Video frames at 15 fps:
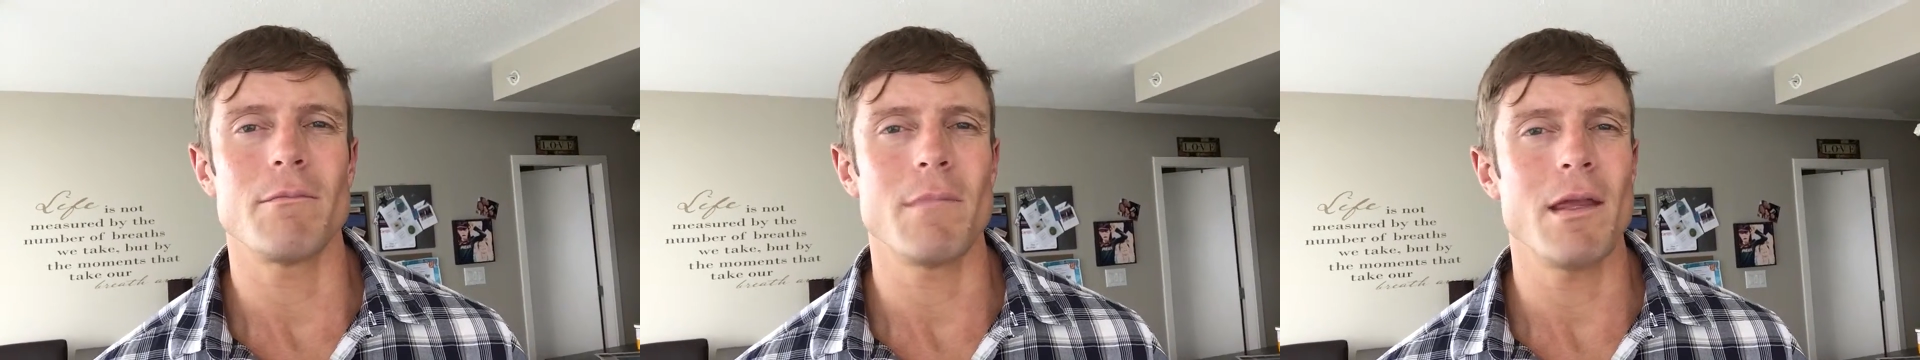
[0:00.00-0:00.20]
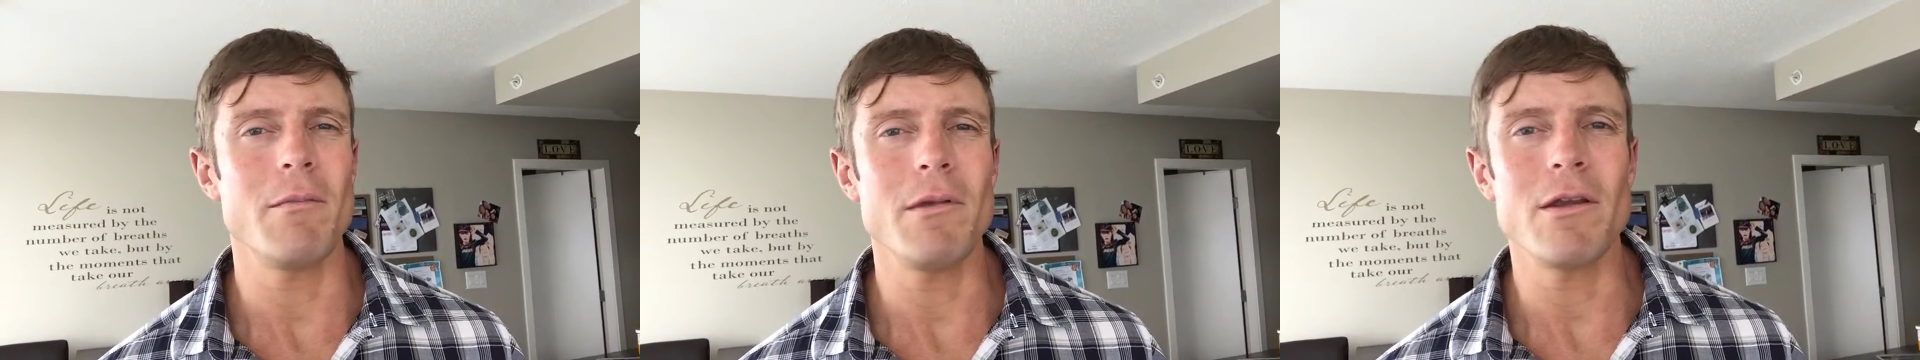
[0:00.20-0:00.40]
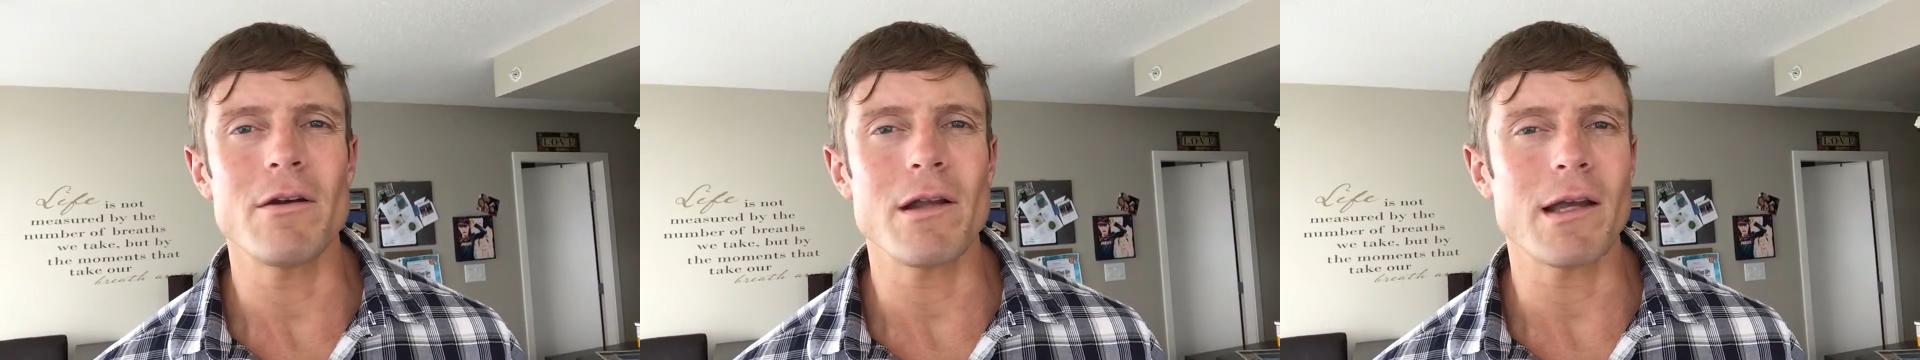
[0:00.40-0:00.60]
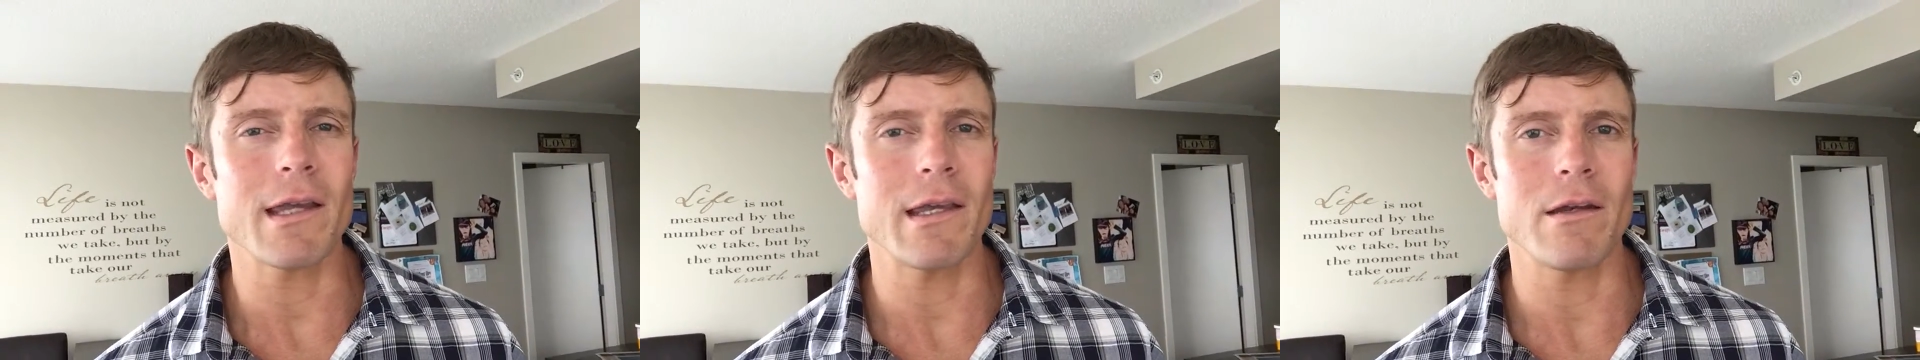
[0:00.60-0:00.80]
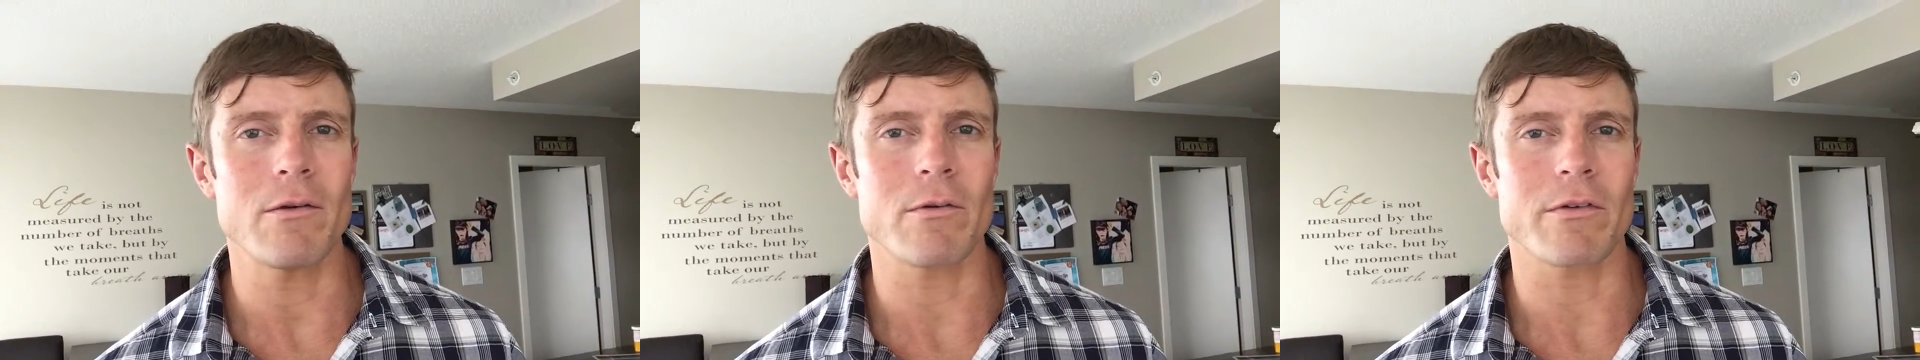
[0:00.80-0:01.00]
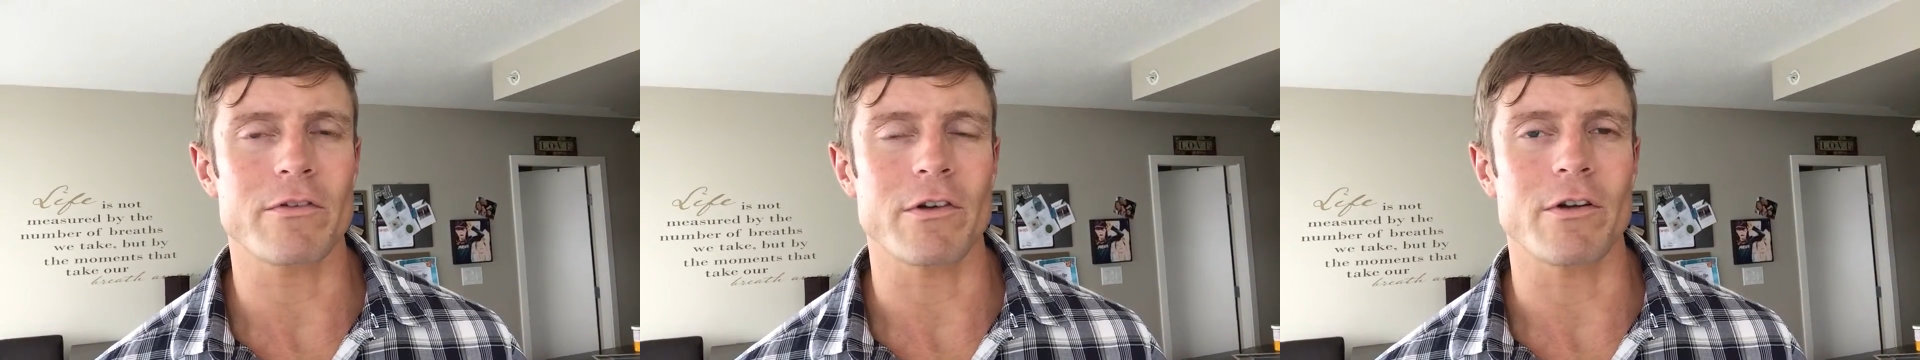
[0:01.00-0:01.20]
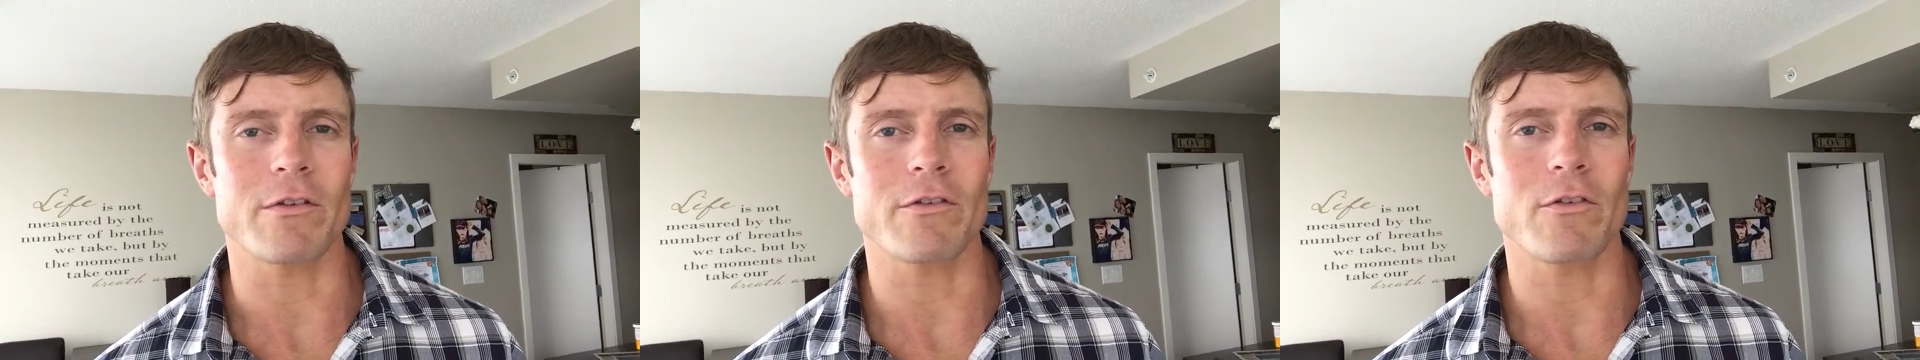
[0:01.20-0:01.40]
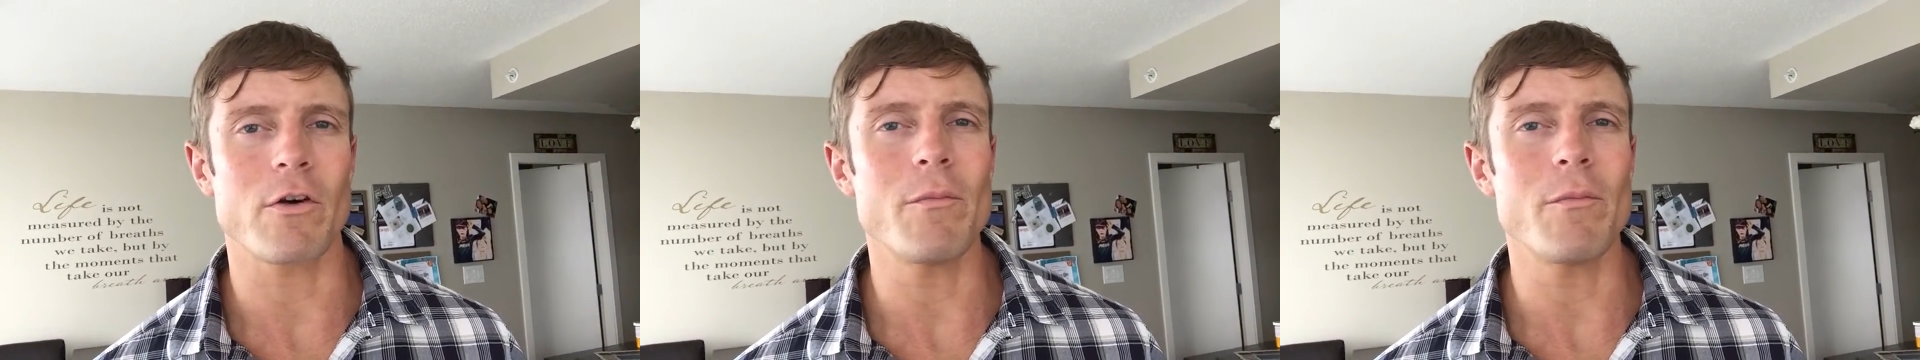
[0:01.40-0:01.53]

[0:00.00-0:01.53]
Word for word: maybe you're not getting results,